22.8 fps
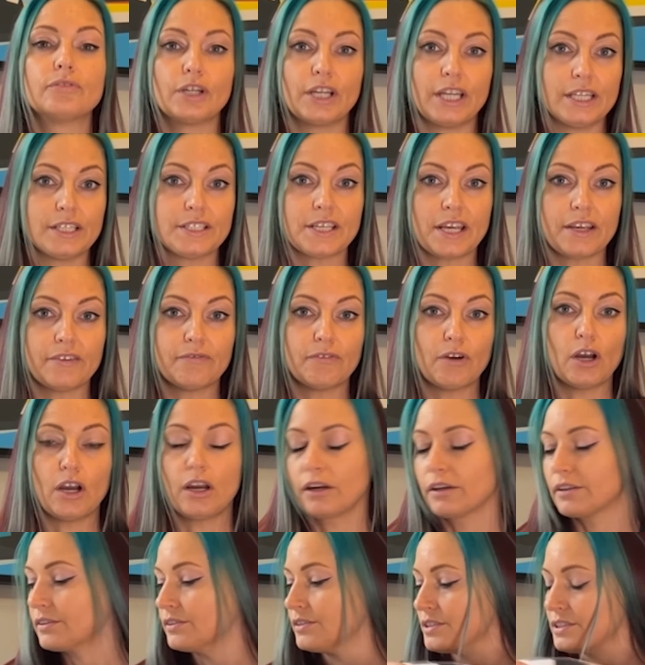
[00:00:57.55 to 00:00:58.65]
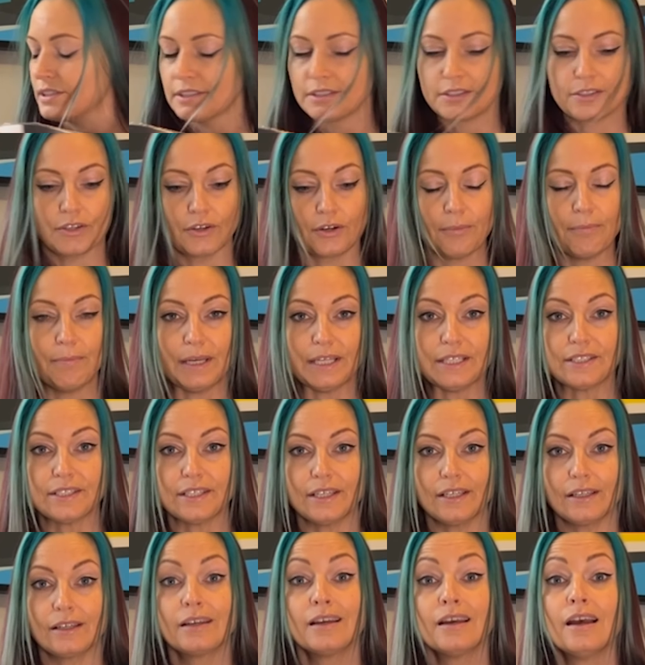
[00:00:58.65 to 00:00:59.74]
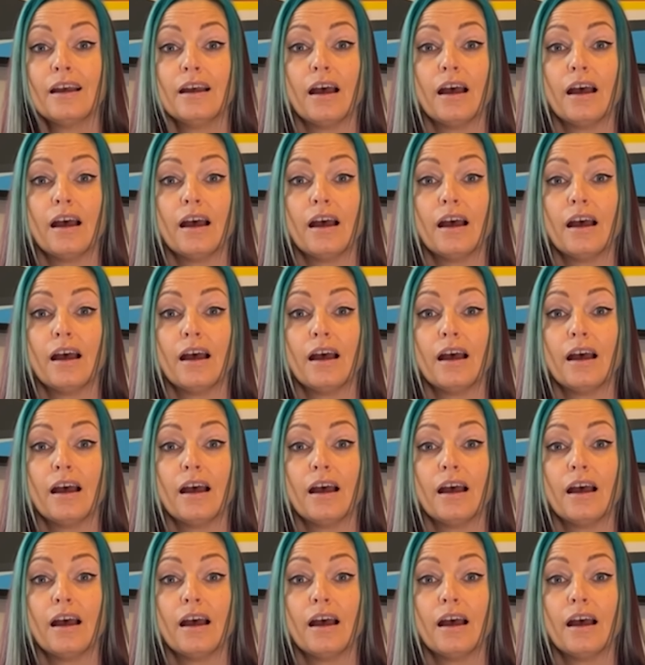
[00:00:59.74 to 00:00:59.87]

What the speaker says: anti-fog. These things are amazing.